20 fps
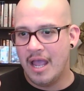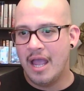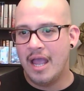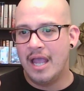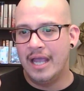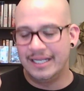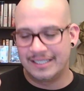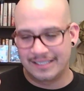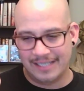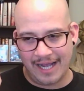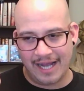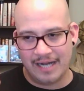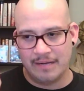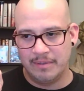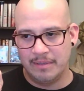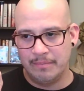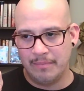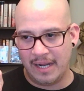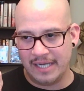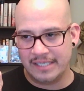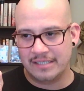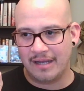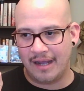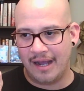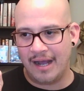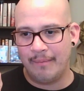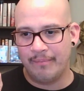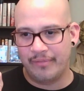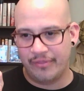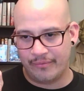It's got to be my
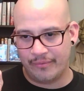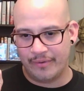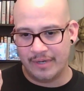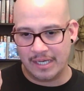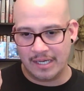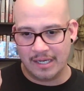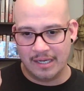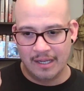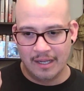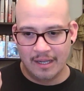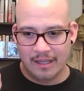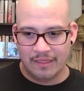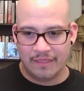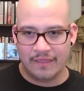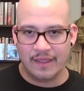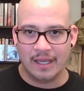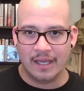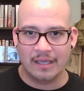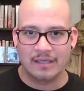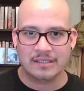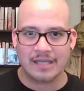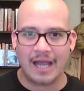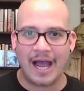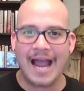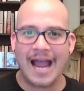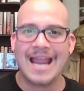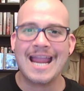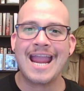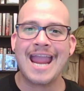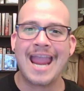top three things
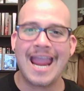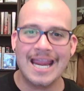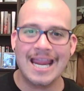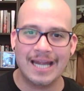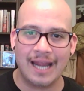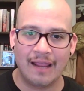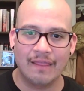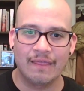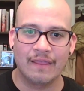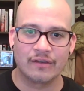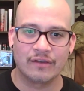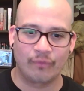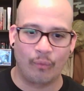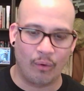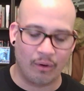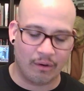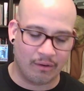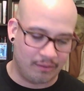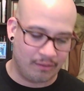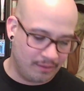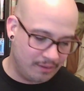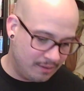I hate in this world.